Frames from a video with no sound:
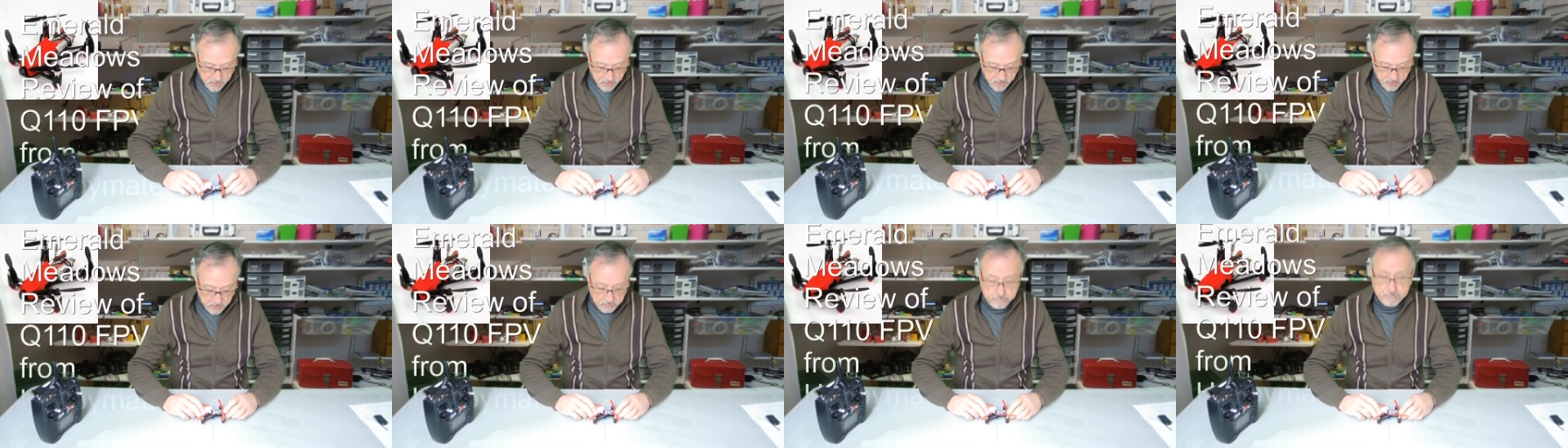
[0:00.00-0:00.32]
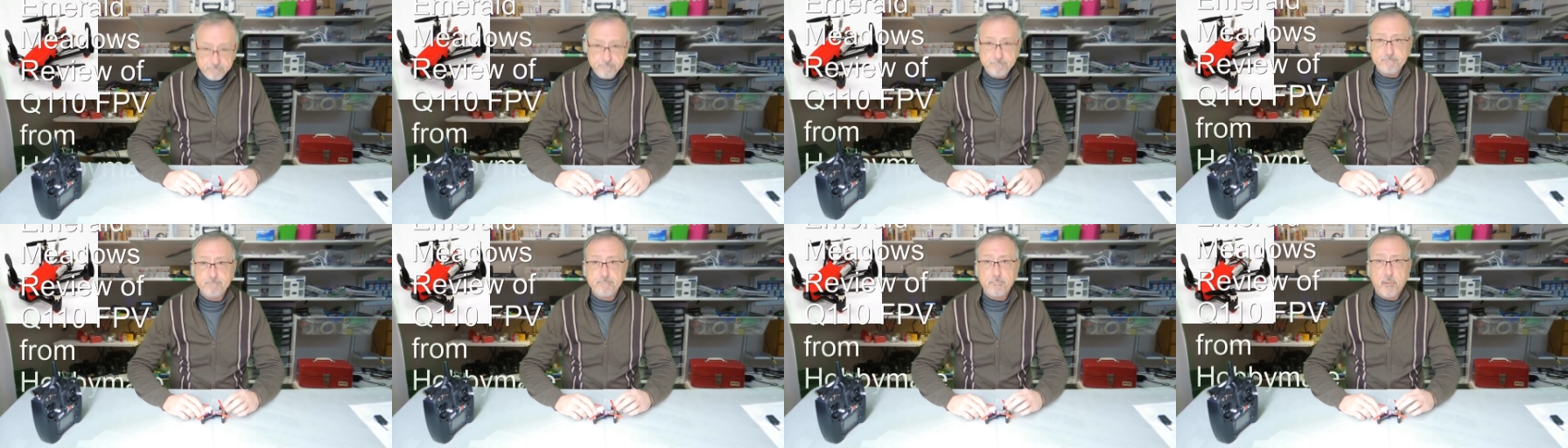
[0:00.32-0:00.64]

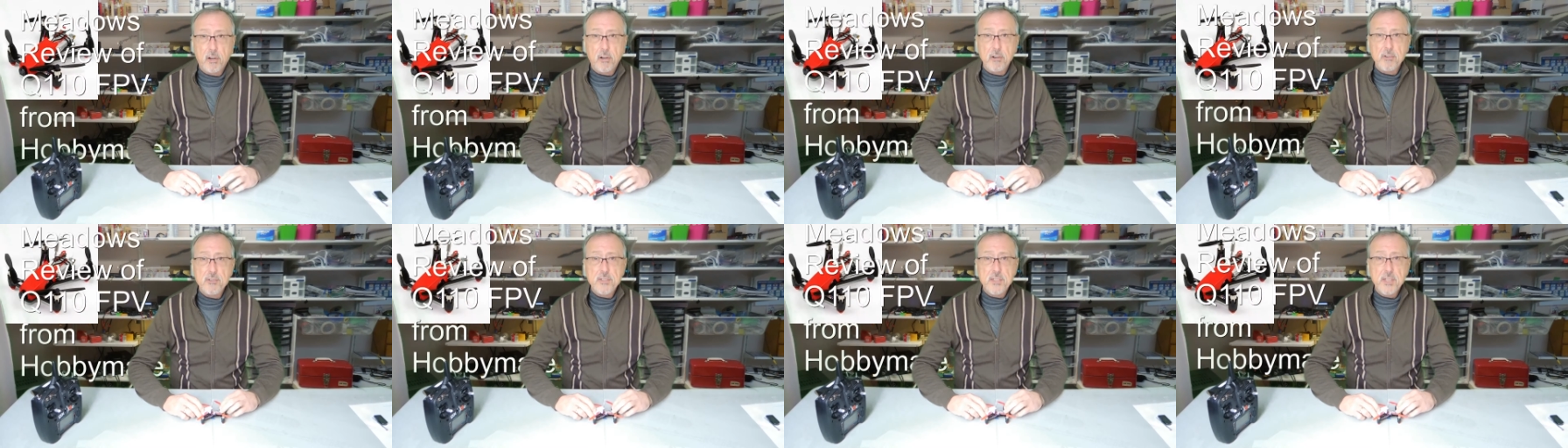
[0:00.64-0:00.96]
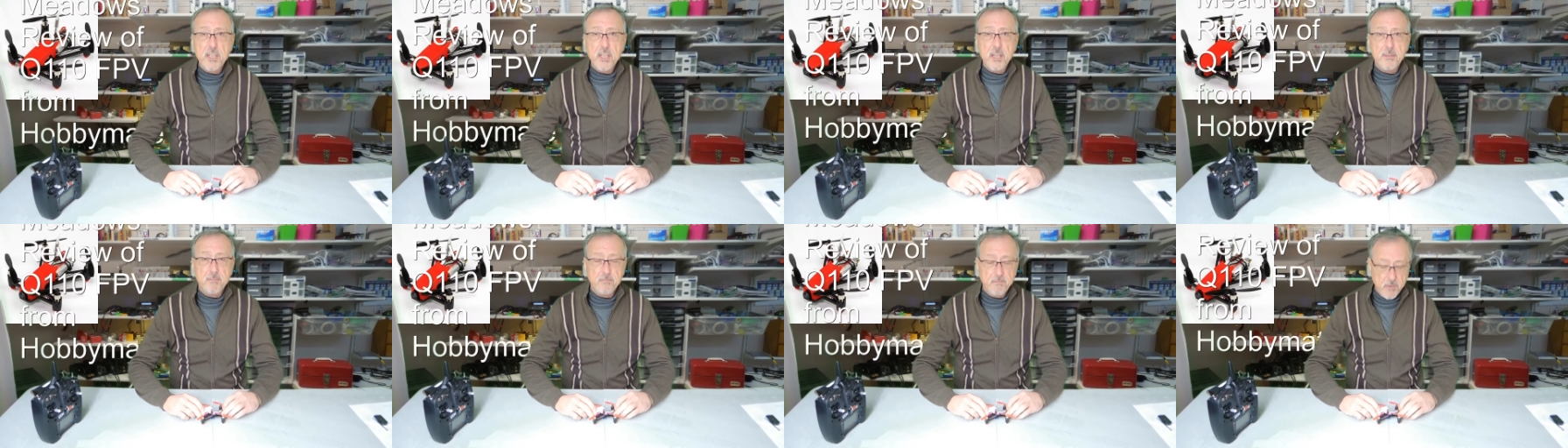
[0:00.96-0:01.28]

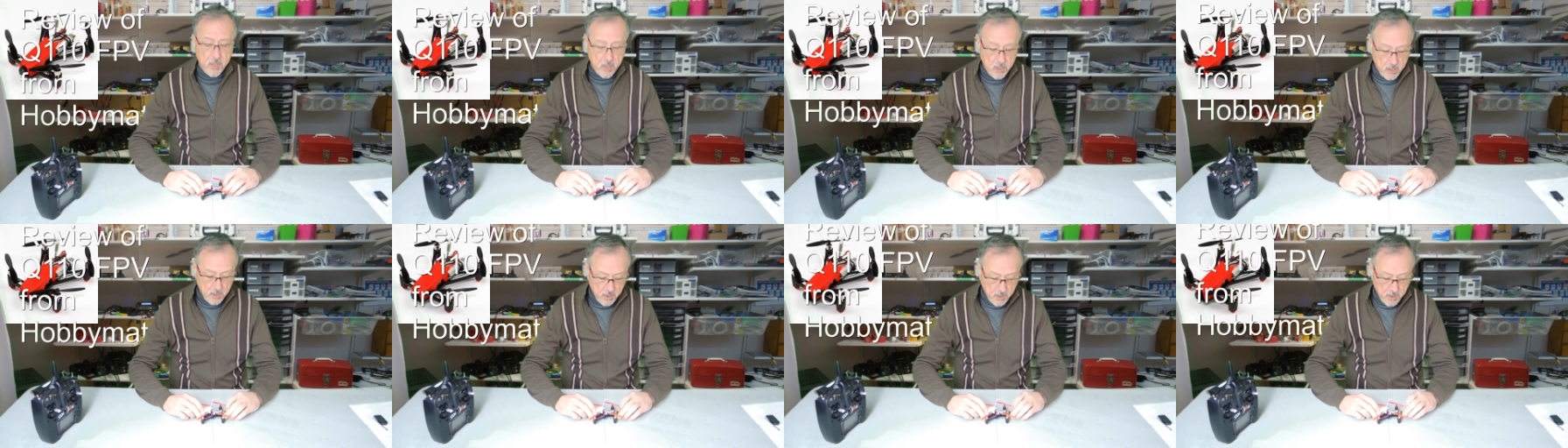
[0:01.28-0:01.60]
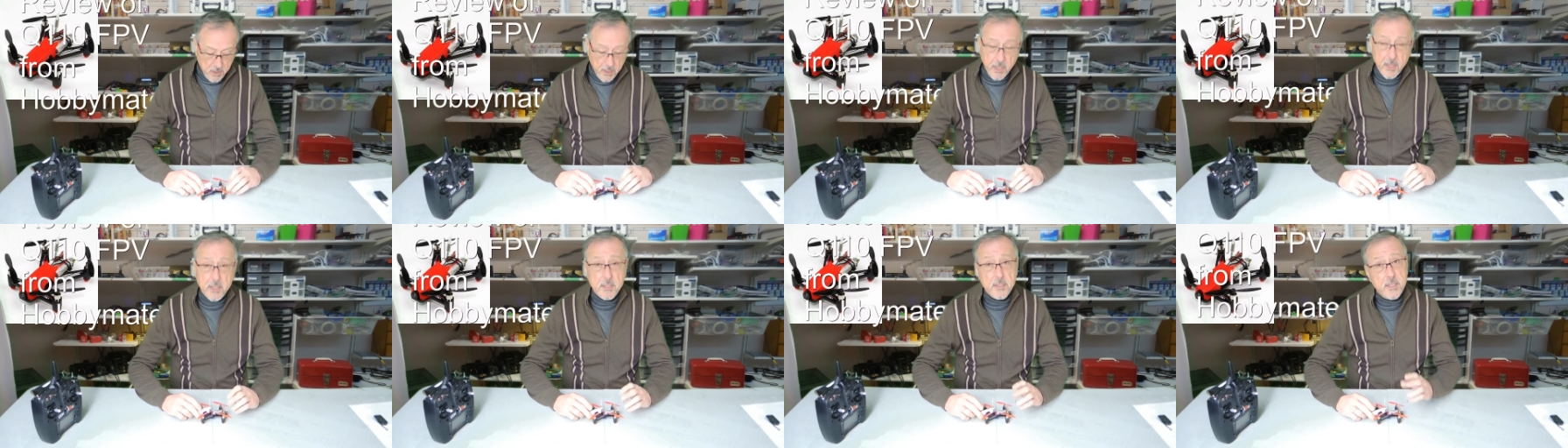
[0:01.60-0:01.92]
RC
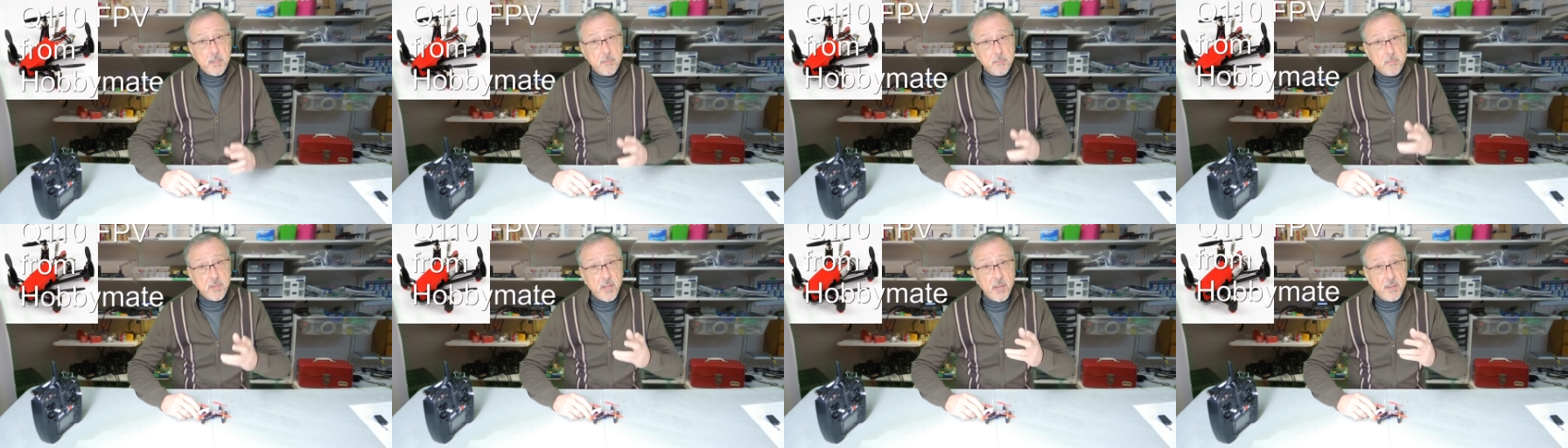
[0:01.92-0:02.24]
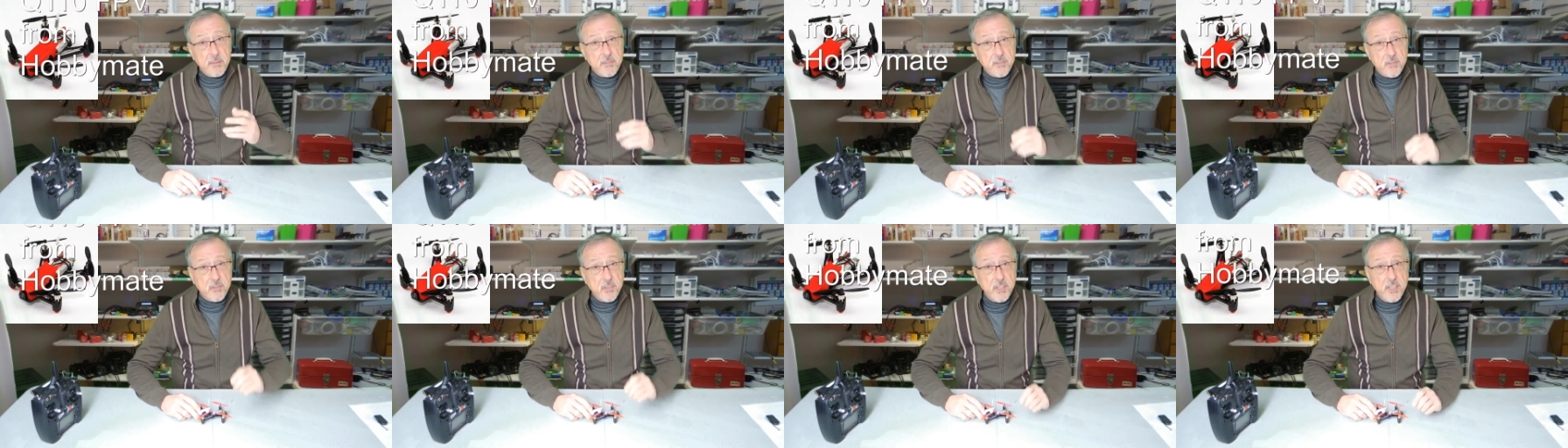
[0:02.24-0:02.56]
and
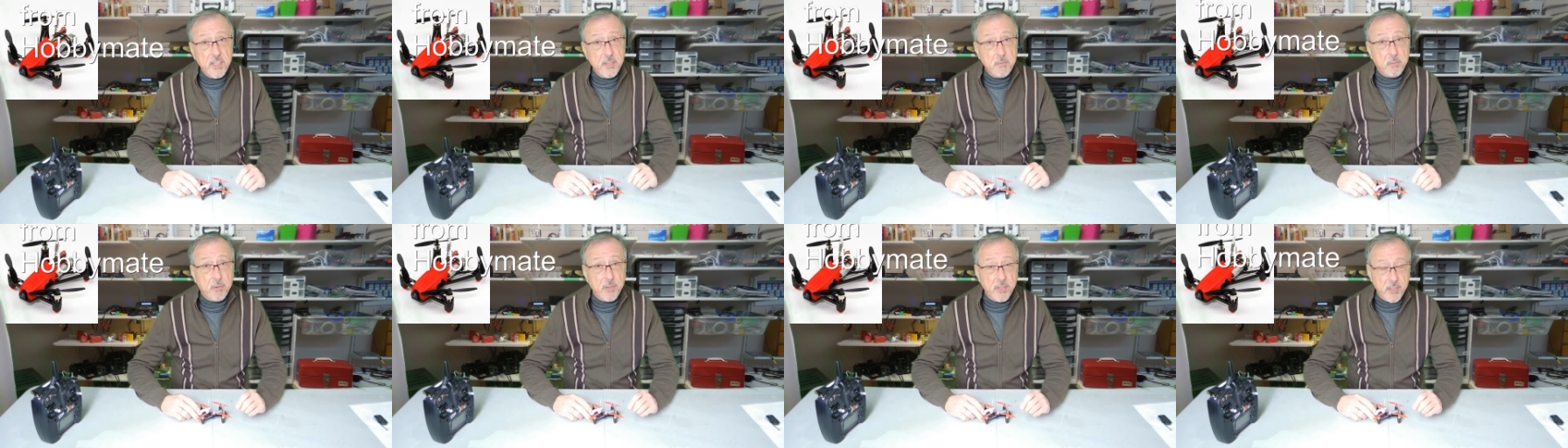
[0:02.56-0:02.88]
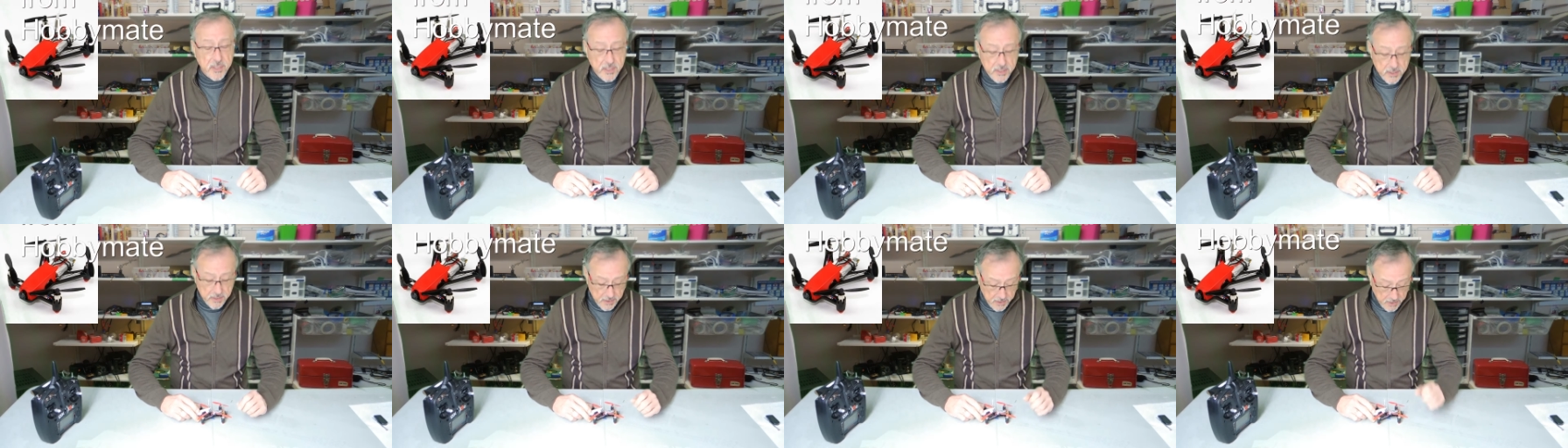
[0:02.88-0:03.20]
sometimes 3D
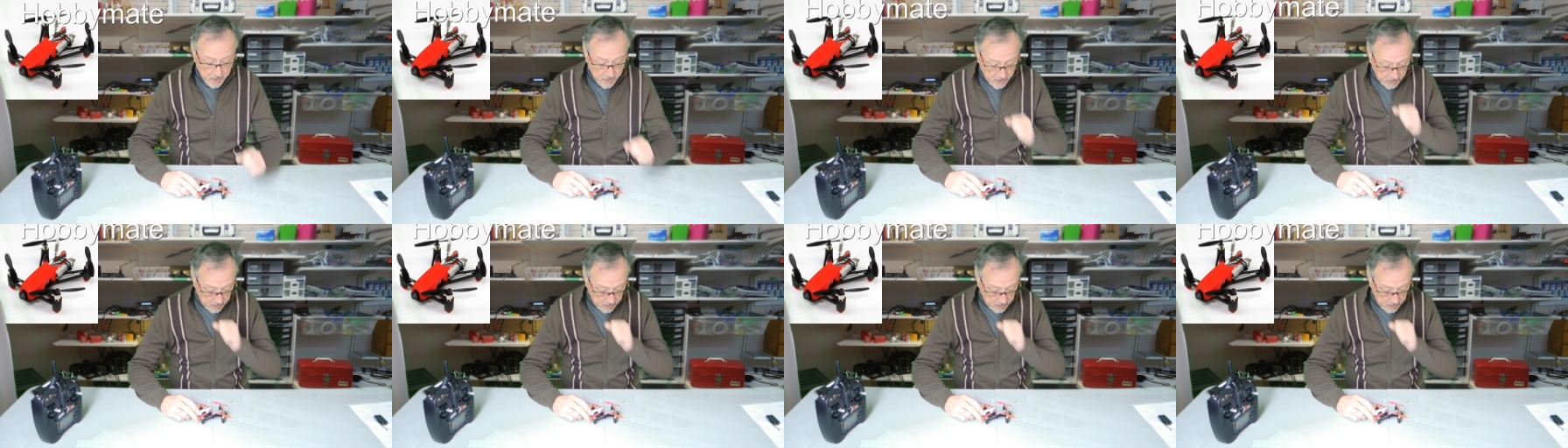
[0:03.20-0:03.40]
printing.